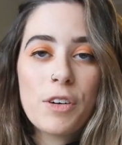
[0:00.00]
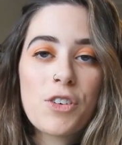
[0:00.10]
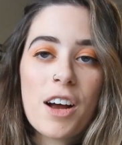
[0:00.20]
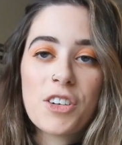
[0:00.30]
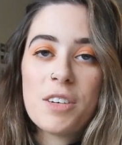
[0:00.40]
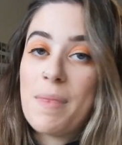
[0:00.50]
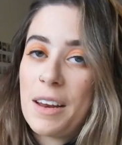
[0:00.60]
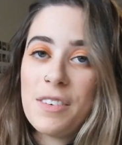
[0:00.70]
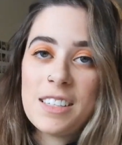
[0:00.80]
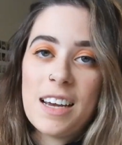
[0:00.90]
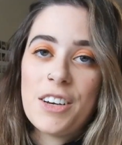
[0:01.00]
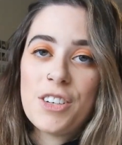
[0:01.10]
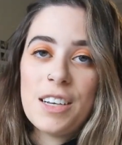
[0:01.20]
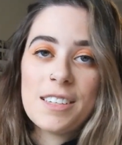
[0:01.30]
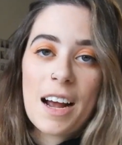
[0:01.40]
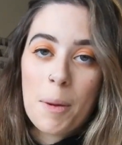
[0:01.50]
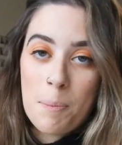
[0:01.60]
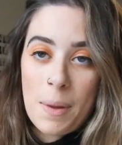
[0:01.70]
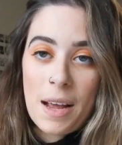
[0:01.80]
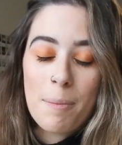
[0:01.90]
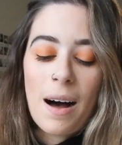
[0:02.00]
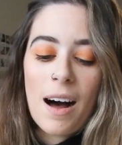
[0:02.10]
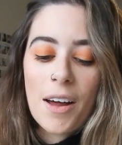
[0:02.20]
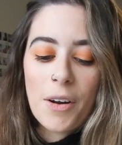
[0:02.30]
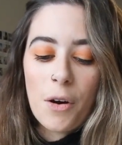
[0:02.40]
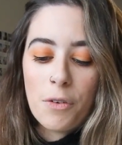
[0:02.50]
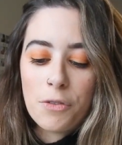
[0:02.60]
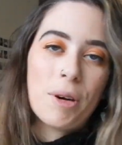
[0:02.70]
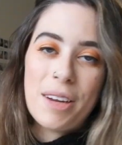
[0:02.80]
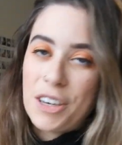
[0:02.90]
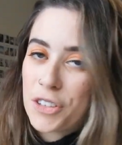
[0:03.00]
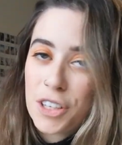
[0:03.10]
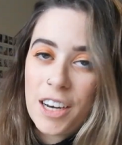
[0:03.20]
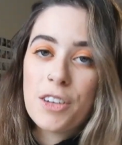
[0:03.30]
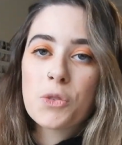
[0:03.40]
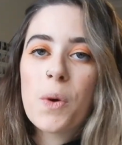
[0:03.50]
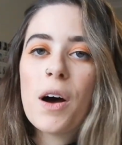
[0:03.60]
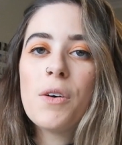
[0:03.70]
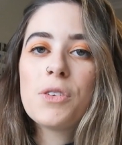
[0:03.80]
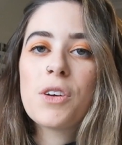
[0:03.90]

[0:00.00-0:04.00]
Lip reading: Attraction and manifestation is like a big part of what I'm interested in as well.